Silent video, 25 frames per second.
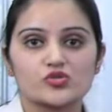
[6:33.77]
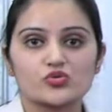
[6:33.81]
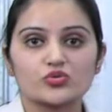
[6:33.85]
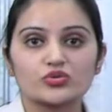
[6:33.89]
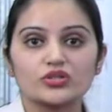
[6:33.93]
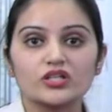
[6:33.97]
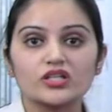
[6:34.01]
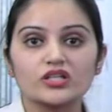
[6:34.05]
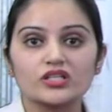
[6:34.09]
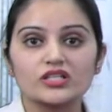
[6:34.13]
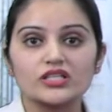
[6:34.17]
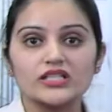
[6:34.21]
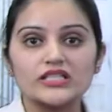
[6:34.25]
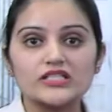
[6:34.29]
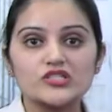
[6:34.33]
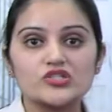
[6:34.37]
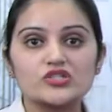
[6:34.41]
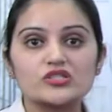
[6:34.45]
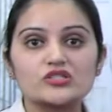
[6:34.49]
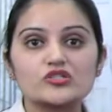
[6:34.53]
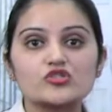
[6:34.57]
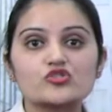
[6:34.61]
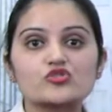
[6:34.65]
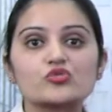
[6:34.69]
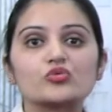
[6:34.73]
to the
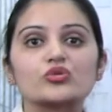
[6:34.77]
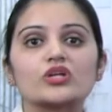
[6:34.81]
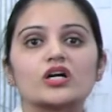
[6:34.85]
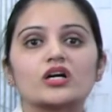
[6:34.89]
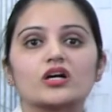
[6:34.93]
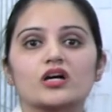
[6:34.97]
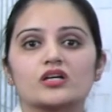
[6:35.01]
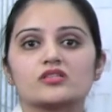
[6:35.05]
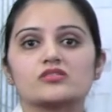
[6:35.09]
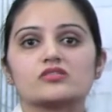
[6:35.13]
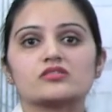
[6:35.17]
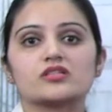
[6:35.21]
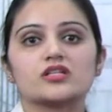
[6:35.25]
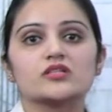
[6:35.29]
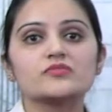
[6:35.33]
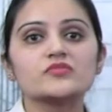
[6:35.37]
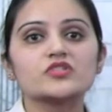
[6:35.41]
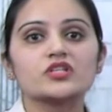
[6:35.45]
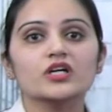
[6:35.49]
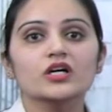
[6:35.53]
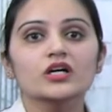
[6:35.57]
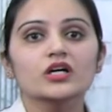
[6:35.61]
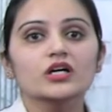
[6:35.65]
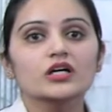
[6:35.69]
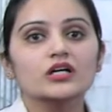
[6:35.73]
religions, to the
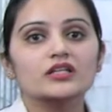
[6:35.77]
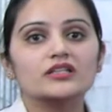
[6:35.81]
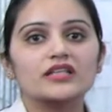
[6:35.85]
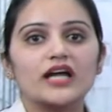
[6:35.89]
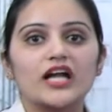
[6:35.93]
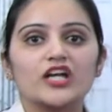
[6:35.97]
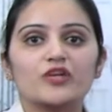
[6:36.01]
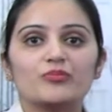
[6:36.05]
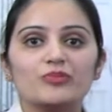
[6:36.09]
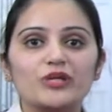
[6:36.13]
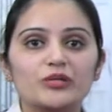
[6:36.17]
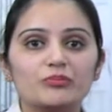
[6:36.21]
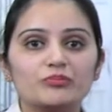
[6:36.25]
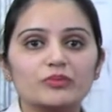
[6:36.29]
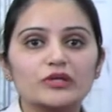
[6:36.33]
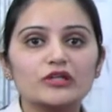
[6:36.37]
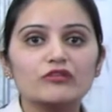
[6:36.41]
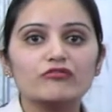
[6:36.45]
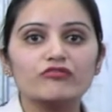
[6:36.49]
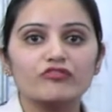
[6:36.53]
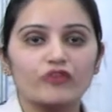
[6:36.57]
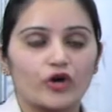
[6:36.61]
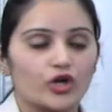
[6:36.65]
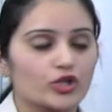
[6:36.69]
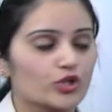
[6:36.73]
customs that people
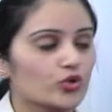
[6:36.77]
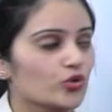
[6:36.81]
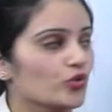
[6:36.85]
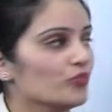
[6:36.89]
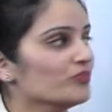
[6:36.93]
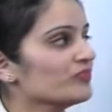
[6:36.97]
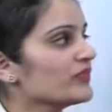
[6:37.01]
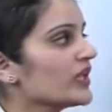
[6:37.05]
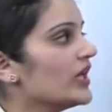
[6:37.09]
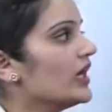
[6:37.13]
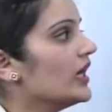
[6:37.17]
follow.